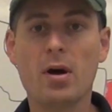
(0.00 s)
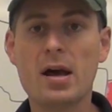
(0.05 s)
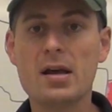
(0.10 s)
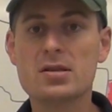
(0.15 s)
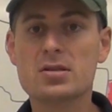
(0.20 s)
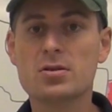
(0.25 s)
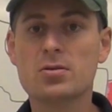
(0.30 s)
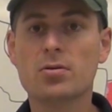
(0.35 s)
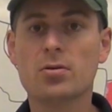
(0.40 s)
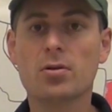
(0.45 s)
High
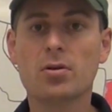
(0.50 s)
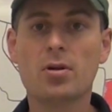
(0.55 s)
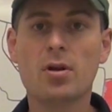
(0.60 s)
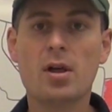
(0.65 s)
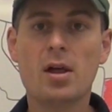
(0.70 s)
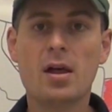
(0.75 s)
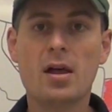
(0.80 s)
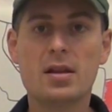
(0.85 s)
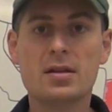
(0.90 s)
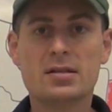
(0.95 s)
School.
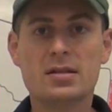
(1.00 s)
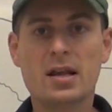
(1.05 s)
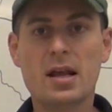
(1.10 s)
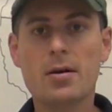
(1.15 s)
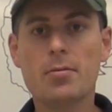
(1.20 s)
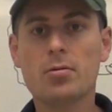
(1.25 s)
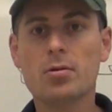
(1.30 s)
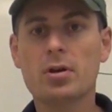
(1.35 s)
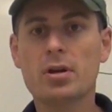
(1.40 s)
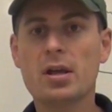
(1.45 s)
Today
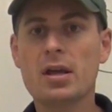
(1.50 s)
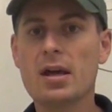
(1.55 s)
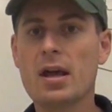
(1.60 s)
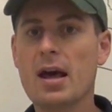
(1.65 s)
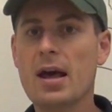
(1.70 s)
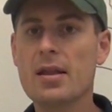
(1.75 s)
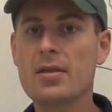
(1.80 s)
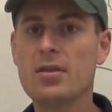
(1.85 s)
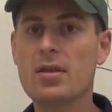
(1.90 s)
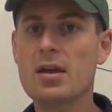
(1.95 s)
we're looking
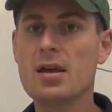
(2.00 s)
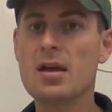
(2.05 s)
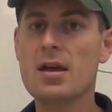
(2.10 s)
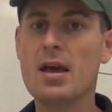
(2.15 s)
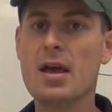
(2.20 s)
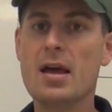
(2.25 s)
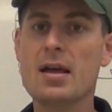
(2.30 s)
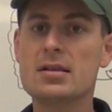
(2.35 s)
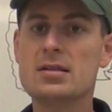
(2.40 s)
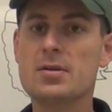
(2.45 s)
at
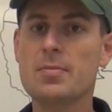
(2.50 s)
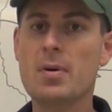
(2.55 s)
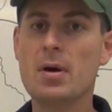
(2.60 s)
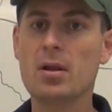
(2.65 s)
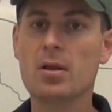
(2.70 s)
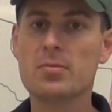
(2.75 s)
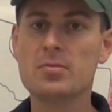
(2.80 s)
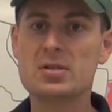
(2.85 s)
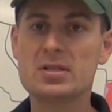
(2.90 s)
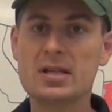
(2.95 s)
the
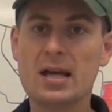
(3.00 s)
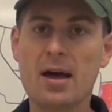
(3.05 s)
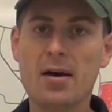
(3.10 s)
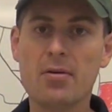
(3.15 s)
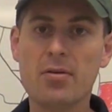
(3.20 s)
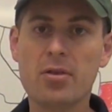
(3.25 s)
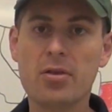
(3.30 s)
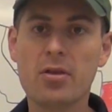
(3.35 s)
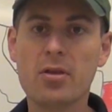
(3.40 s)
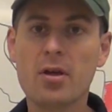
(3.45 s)
Antebellum
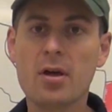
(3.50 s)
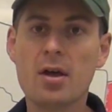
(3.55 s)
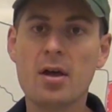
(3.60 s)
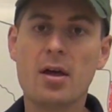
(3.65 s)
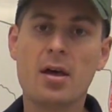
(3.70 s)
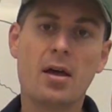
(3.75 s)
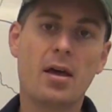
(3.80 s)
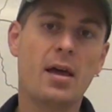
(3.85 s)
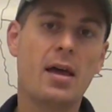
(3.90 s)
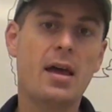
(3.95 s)
South.
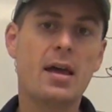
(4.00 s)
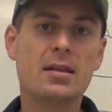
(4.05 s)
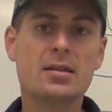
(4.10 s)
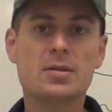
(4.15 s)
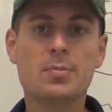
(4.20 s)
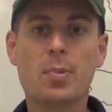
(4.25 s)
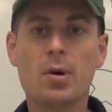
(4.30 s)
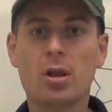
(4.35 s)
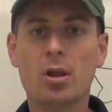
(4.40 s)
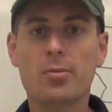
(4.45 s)

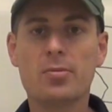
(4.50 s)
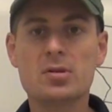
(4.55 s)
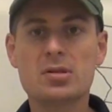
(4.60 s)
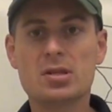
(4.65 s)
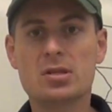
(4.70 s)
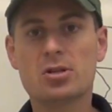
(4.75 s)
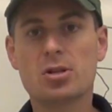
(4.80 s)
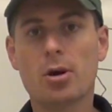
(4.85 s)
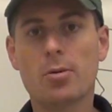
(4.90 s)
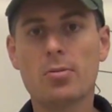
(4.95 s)
Antebellum is
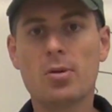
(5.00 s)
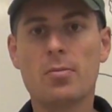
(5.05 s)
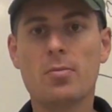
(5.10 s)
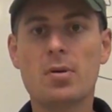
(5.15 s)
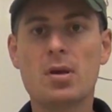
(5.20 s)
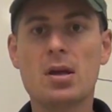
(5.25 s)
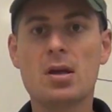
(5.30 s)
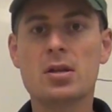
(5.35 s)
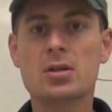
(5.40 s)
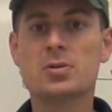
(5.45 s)
a term that
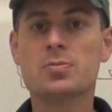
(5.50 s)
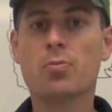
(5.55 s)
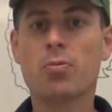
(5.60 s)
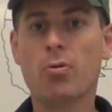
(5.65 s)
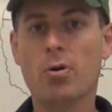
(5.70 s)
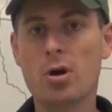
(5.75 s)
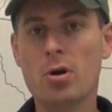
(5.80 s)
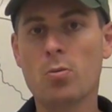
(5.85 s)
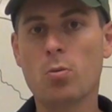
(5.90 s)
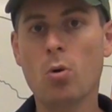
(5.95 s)
means
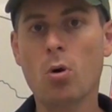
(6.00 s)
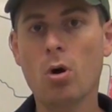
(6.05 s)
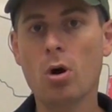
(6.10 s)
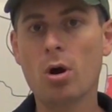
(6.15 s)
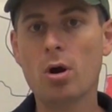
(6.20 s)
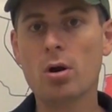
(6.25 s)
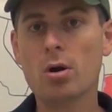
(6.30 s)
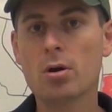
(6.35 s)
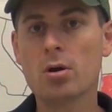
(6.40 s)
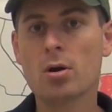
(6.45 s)

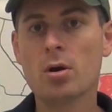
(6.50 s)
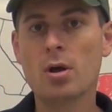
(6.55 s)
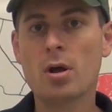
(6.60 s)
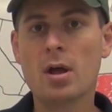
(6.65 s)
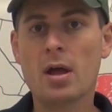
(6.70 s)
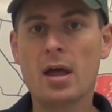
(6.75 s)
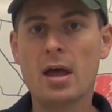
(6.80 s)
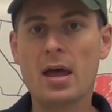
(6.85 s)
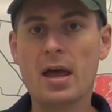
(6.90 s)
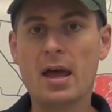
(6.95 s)
pre-war
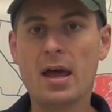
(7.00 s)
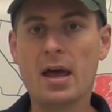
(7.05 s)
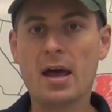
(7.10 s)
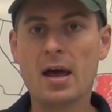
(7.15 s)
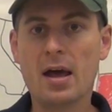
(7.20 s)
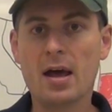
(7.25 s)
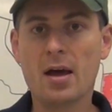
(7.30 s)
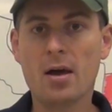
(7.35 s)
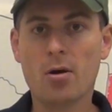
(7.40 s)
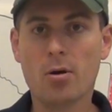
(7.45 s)

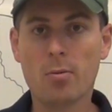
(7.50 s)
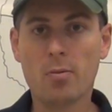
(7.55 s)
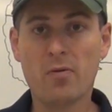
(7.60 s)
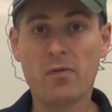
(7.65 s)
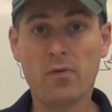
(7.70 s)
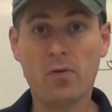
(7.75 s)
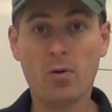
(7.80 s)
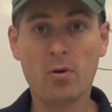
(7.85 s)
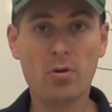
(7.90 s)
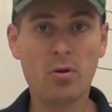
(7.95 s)
or
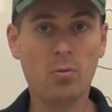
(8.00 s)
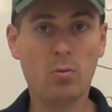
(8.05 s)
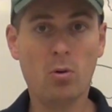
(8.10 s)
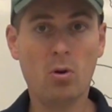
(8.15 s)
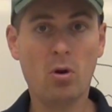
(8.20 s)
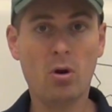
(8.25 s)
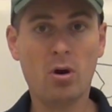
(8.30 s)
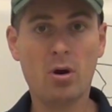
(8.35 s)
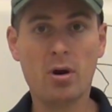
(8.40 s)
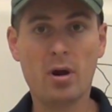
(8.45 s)
before the
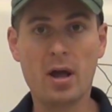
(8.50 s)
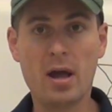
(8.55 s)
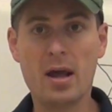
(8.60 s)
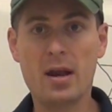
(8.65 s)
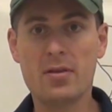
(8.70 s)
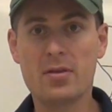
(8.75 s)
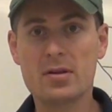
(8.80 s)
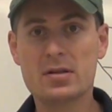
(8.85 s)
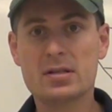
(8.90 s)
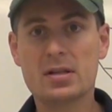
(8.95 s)
war, and
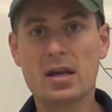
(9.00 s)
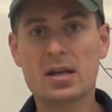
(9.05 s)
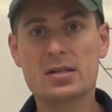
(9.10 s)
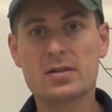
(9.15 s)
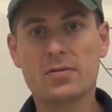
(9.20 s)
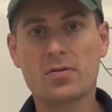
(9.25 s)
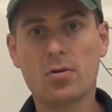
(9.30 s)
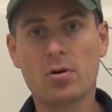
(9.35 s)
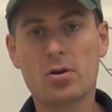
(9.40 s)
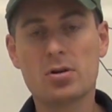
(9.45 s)
in this case,
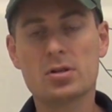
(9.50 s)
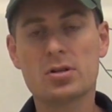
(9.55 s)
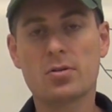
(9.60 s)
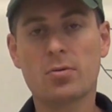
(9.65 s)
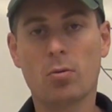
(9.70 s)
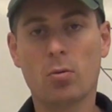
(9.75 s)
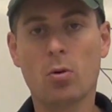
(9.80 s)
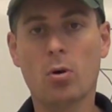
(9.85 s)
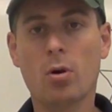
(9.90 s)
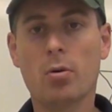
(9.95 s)
of course, the
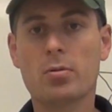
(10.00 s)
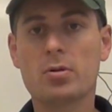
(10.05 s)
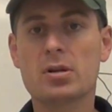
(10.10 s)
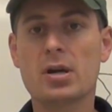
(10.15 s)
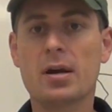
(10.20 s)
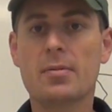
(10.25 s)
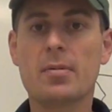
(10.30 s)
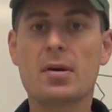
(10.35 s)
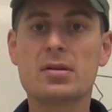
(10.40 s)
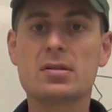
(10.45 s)
war we're
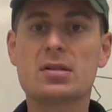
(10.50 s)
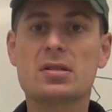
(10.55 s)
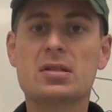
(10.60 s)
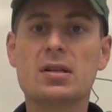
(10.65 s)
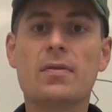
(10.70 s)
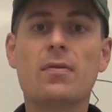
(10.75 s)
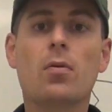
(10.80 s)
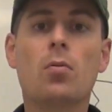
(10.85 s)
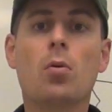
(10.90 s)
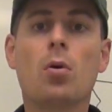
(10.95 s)
talking about is a
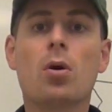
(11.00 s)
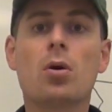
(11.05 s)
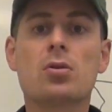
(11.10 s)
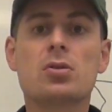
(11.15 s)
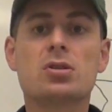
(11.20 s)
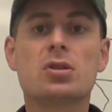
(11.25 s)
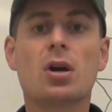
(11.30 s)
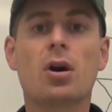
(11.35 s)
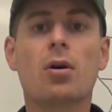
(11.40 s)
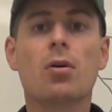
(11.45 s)
civil war.
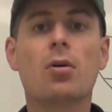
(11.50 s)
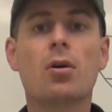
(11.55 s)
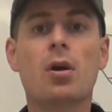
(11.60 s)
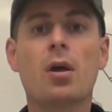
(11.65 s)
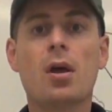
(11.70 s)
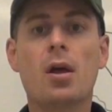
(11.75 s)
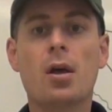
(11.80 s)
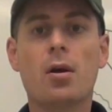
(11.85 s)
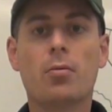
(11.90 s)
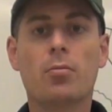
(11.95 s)
So
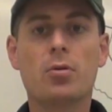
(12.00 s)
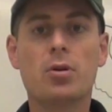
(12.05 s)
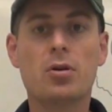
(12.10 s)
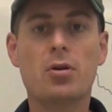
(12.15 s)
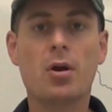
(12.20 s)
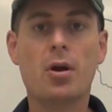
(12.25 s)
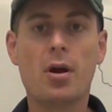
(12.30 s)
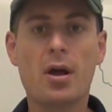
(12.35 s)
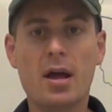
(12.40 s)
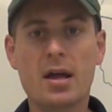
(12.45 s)
when you
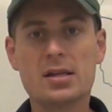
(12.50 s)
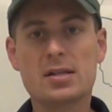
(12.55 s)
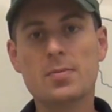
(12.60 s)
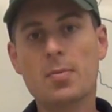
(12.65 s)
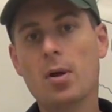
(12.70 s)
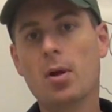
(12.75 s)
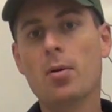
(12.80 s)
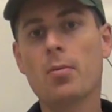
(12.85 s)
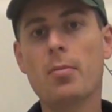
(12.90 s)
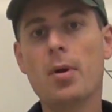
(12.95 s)
hear
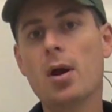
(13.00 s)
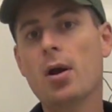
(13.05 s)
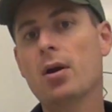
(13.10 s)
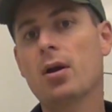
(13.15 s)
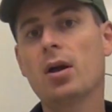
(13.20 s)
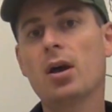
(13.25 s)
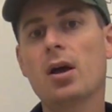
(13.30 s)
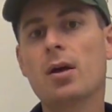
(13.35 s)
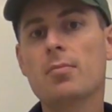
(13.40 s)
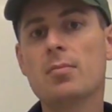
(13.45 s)
Antebellum
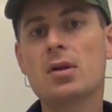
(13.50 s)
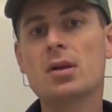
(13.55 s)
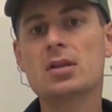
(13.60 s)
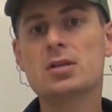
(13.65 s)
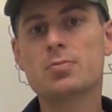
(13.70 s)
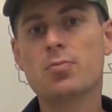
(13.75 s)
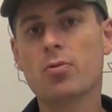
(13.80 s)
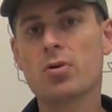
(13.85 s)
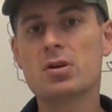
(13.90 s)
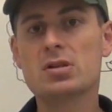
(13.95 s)
America, it
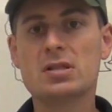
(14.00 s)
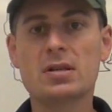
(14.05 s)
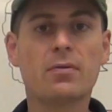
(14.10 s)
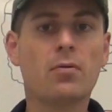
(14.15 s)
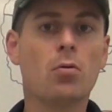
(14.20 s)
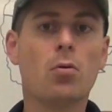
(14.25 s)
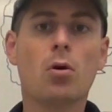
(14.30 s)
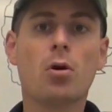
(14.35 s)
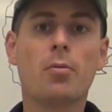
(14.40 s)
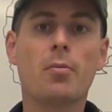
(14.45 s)
means
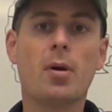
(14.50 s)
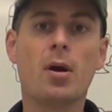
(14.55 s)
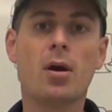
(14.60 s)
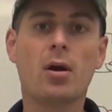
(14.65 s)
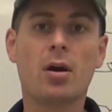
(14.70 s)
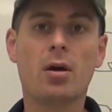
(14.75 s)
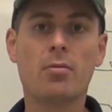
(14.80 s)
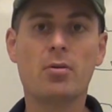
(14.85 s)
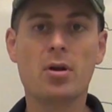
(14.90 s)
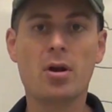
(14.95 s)
pre-Civil War
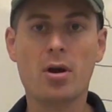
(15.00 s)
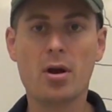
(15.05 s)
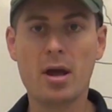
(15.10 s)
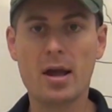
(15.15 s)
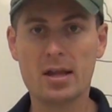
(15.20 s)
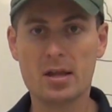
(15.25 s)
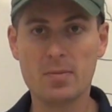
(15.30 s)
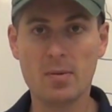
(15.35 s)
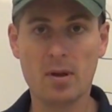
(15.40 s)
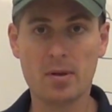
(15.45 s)
America. When you hear
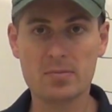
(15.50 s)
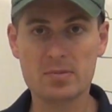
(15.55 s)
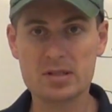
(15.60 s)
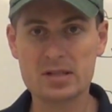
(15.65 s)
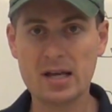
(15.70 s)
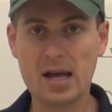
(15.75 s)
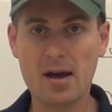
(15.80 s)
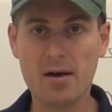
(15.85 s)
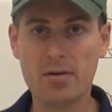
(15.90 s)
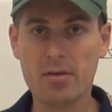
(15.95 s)
Antebellum
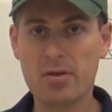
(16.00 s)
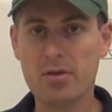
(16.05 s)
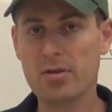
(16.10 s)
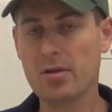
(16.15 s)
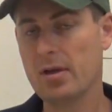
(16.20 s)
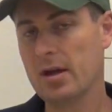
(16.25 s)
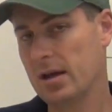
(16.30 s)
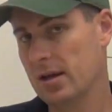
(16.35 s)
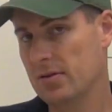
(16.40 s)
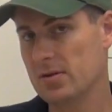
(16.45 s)

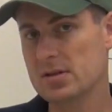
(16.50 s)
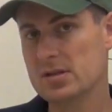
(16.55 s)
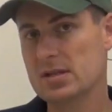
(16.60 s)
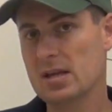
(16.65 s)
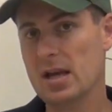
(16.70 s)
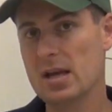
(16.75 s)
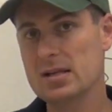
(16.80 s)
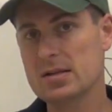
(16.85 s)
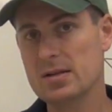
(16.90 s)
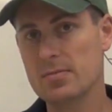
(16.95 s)
South, like in this
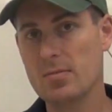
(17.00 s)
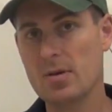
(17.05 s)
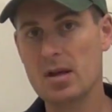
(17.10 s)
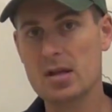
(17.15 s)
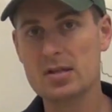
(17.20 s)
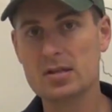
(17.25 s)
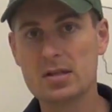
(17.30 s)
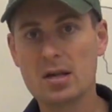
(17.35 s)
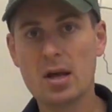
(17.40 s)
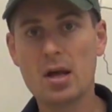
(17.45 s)
case, it
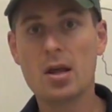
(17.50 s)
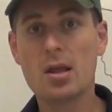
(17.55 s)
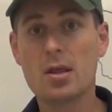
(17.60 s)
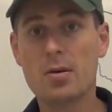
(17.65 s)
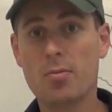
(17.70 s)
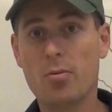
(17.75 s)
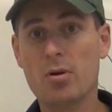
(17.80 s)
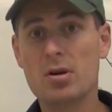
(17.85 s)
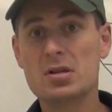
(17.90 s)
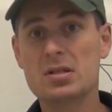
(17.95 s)
means
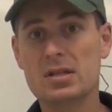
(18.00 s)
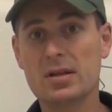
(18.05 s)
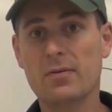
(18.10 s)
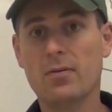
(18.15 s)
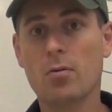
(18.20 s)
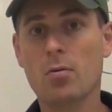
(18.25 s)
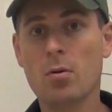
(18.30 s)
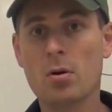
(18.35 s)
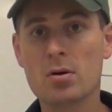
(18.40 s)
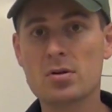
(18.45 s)
the
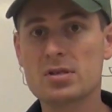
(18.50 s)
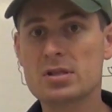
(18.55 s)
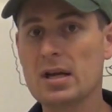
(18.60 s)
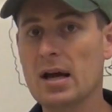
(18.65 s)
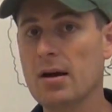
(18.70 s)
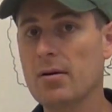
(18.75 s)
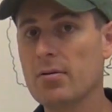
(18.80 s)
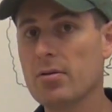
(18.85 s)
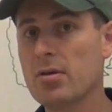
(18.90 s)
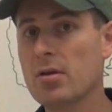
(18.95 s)
pre-Civil War
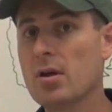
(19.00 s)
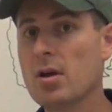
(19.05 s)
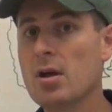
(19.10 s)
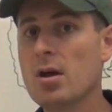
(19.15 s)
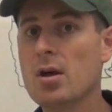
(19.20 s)
South.